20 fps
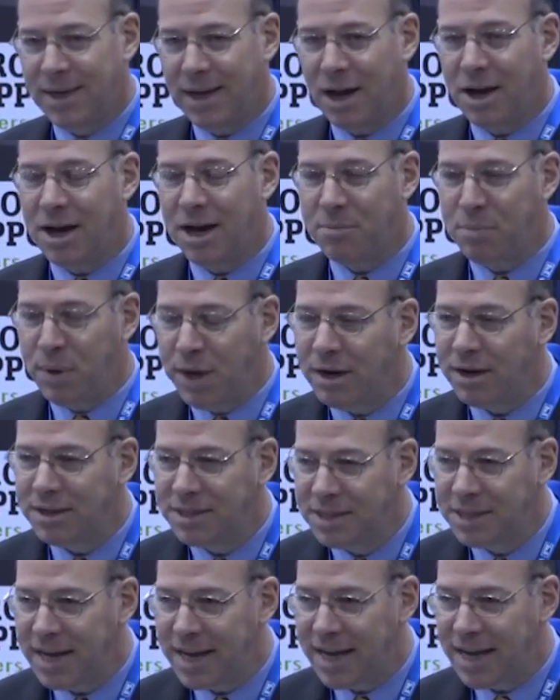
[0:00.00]
on an
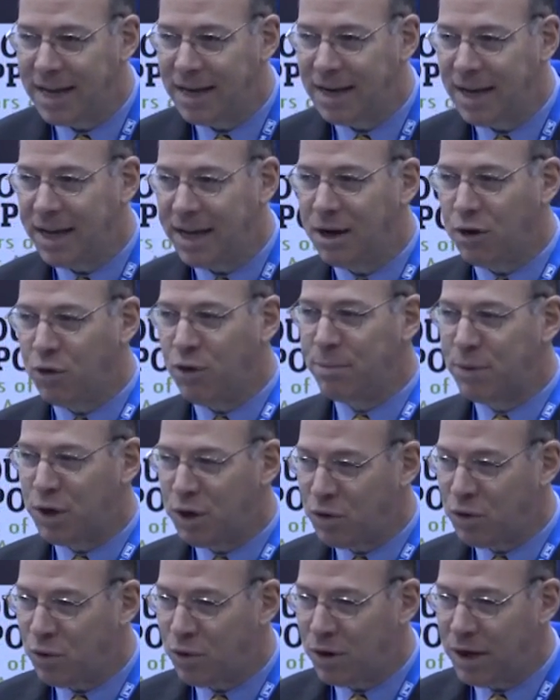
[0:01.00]
appearance ticket in a
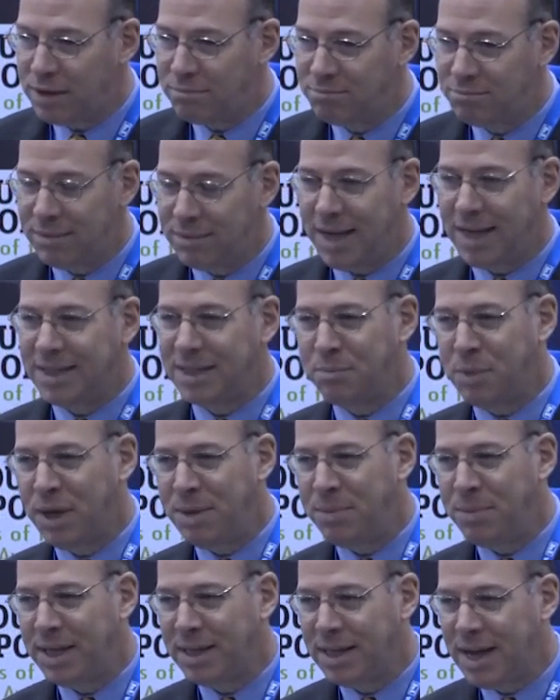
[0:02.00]
criminal court as a
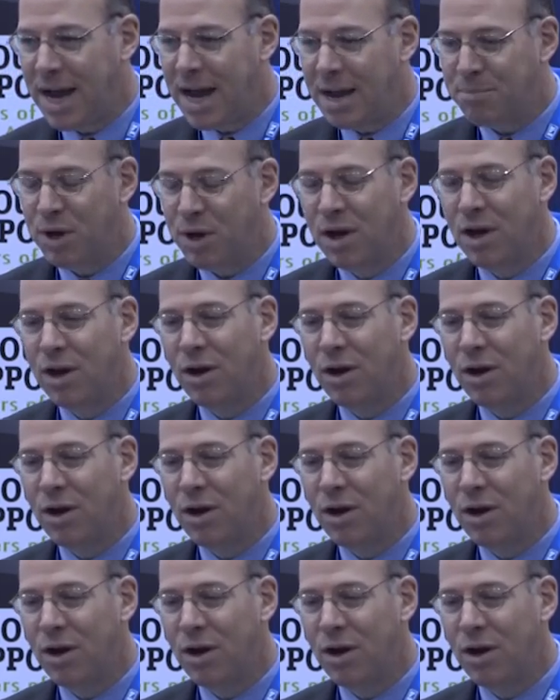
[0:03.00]
peeping Tom.